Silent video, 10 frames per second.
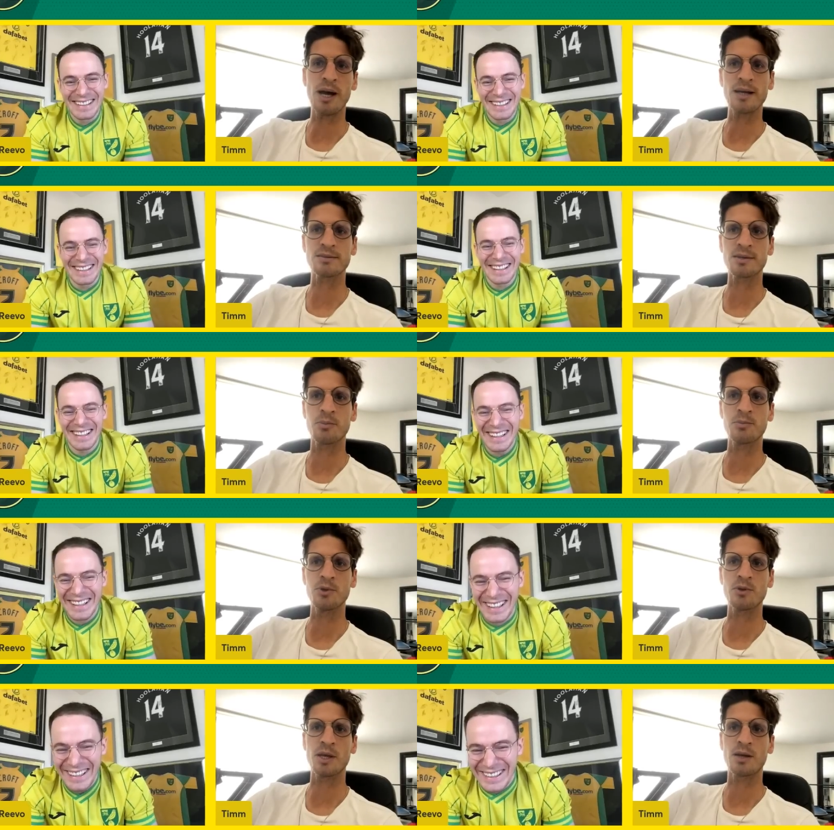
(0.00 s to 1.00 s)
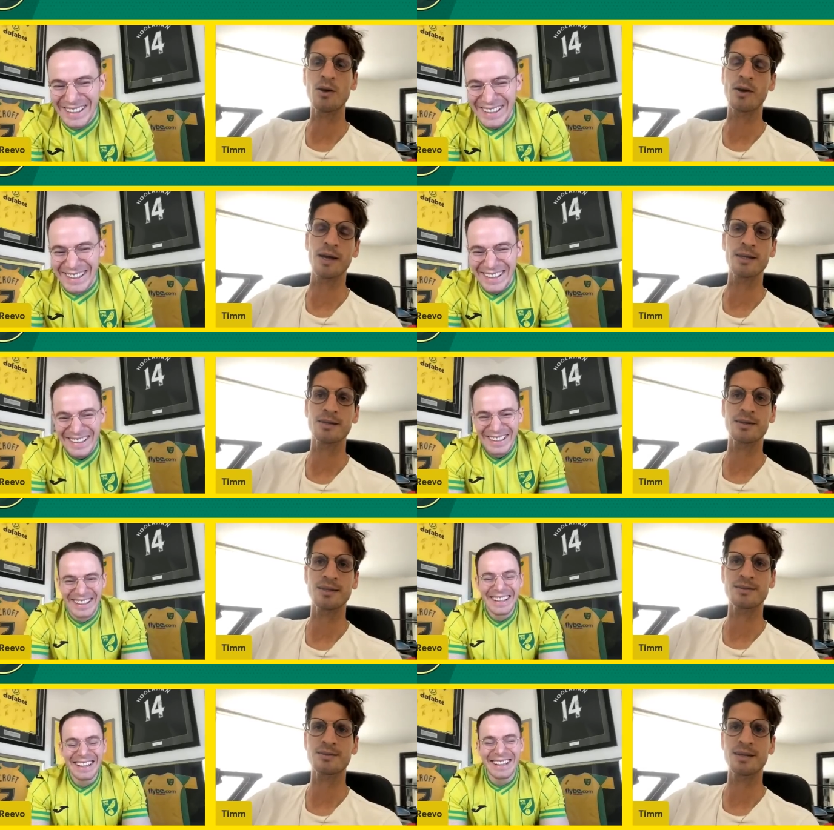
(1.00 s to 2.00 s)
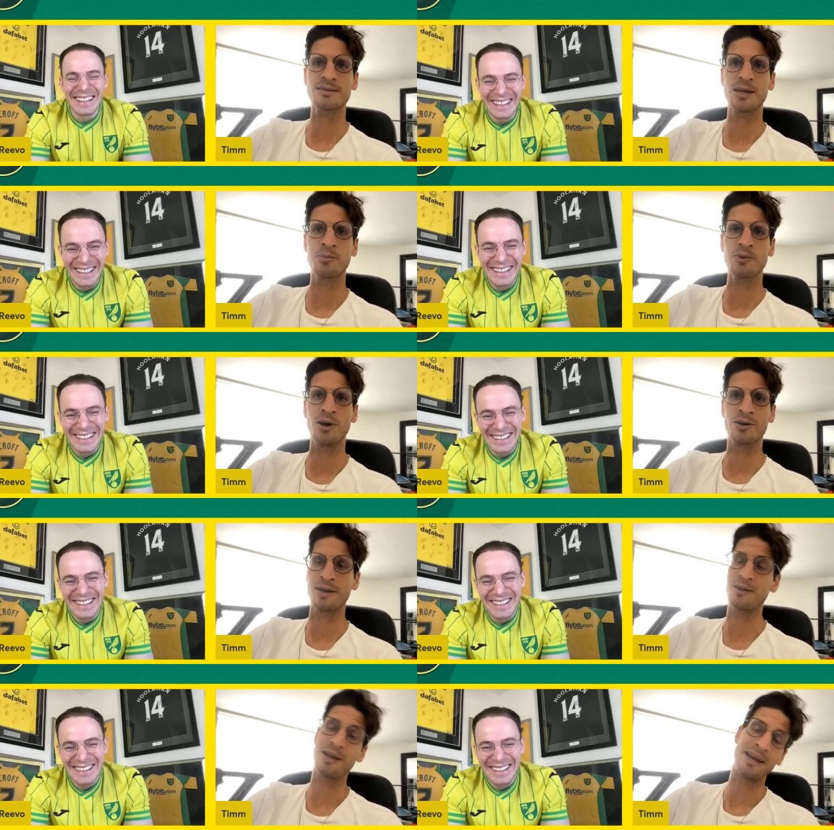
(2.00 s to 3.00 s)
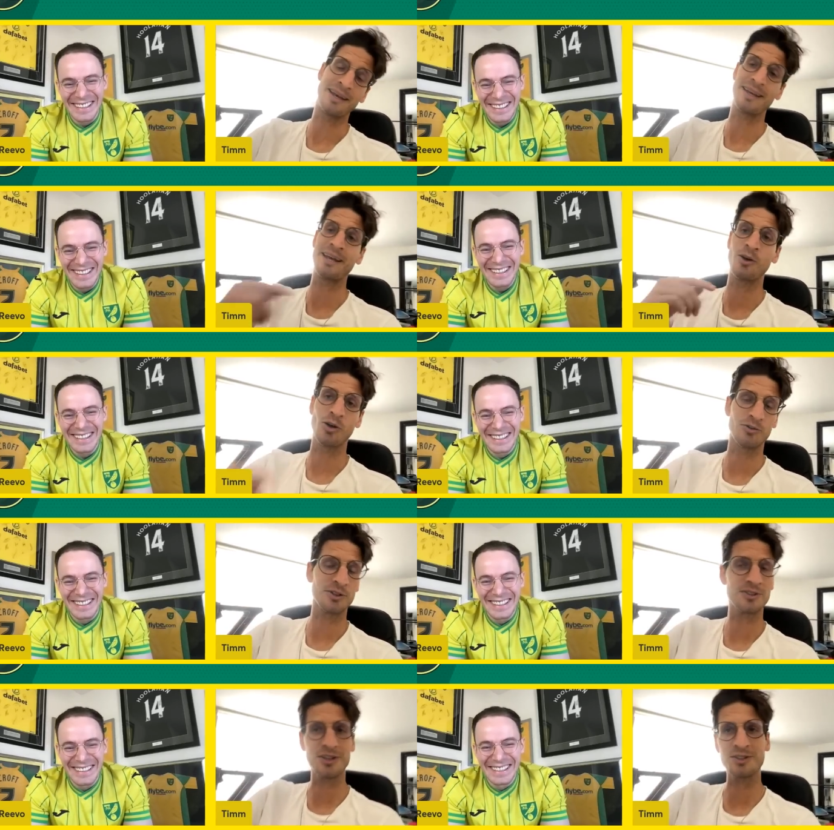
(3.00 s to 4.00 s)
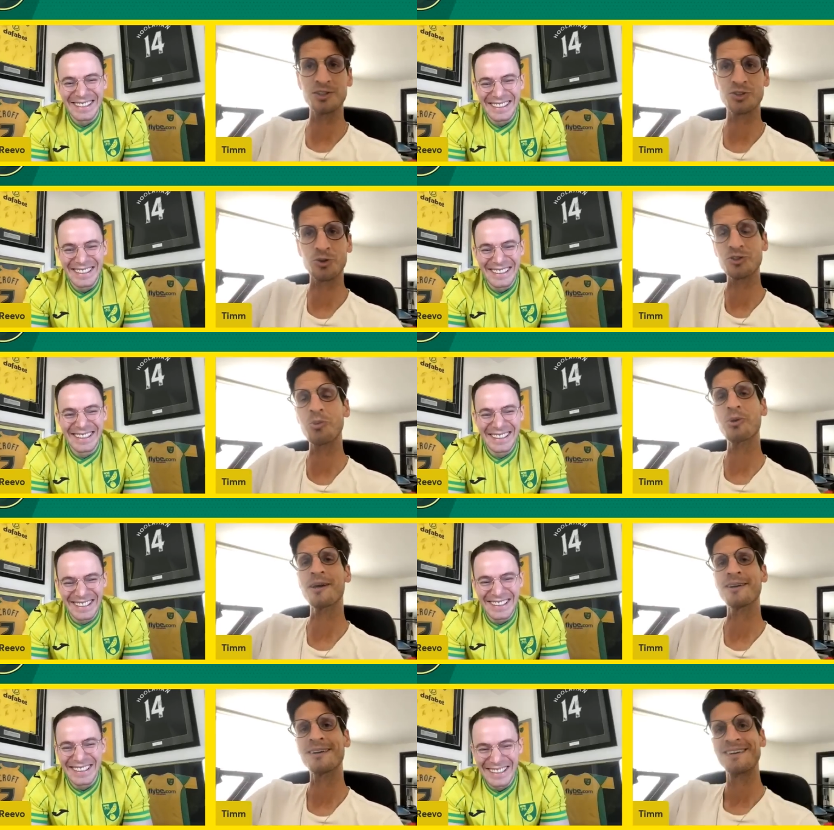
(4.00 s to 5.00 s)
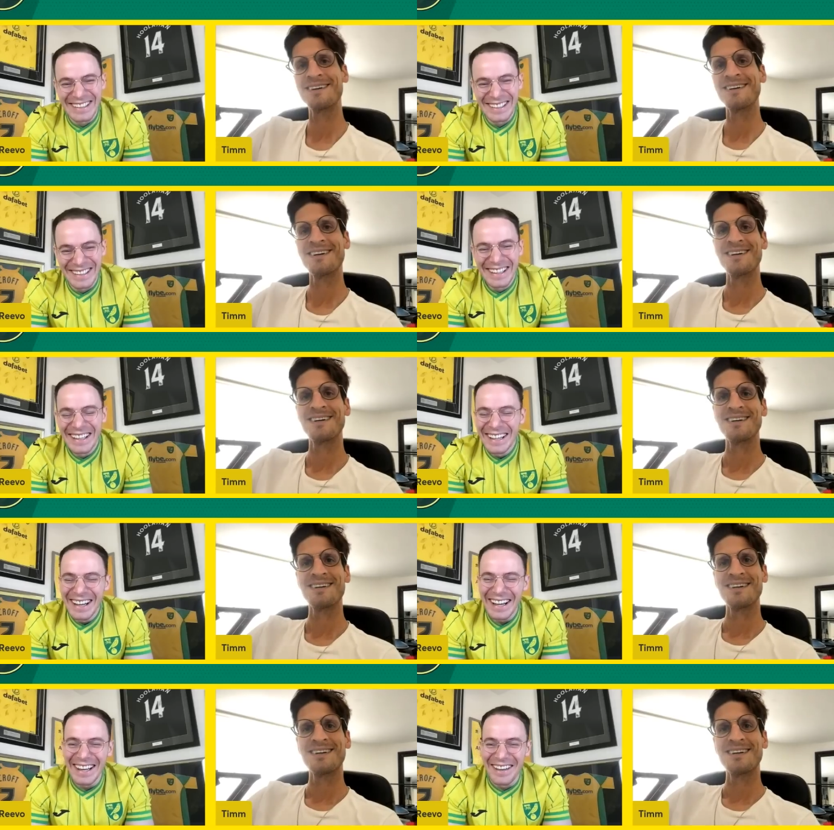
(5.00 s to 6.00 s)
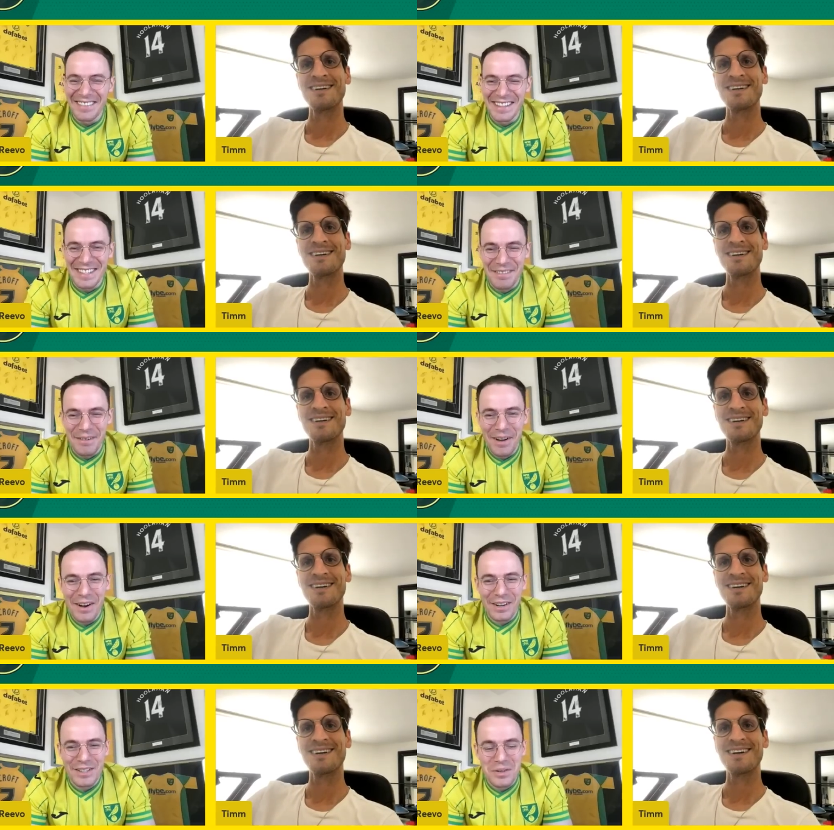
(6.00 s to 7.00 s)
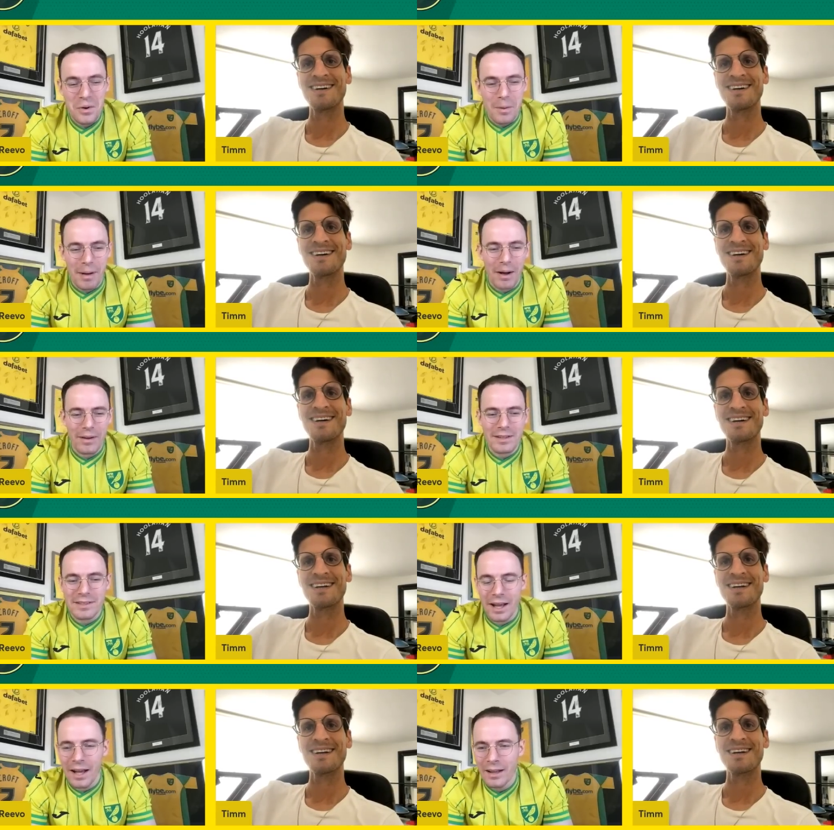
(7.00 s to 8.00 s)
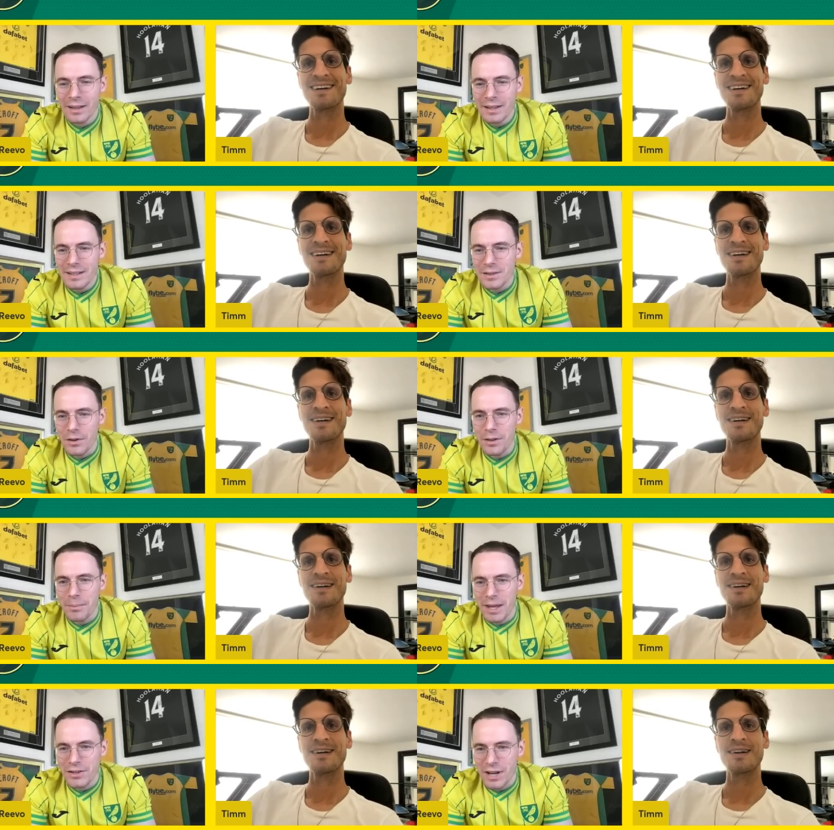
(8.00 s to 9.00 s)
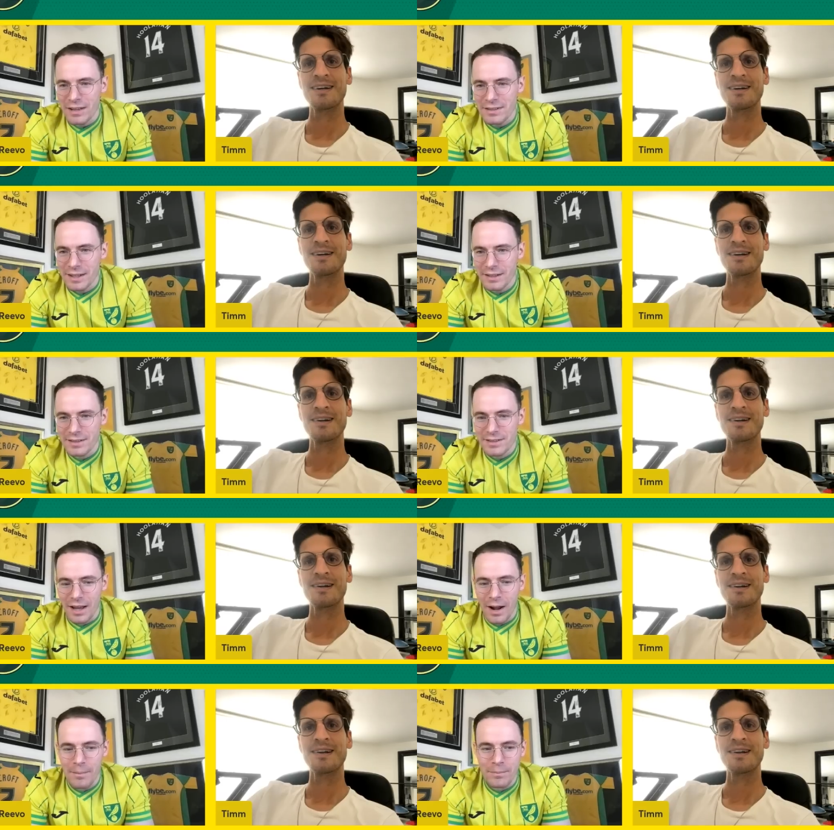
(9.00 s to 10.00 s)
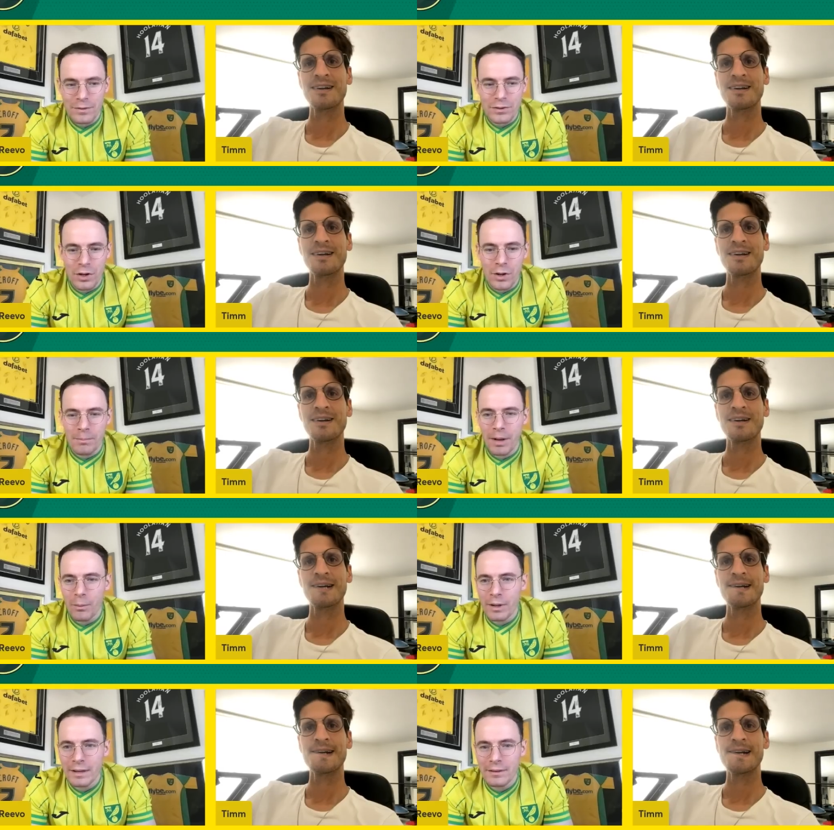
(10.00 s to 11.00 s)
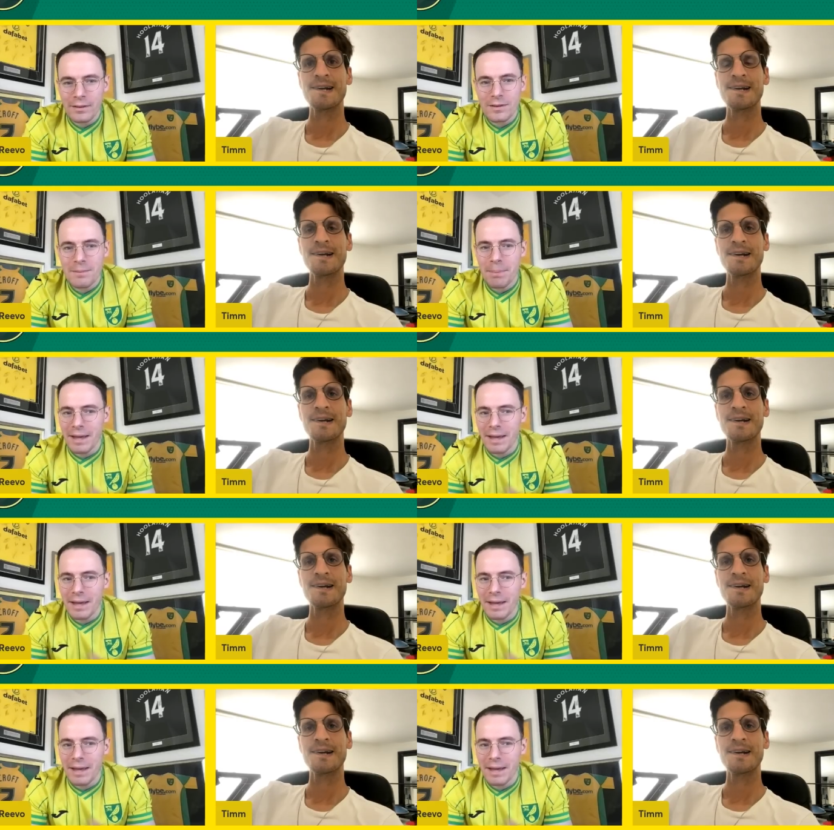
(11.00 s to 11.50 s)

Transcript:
Speaker 1: past them, you think, all right, that's that's him done, and and then all of a sudden he shows up again.
Speaker 2: I love that, Timmy. We are going to talk about his. Uh his on the pitch antics um, soon. But we need to do some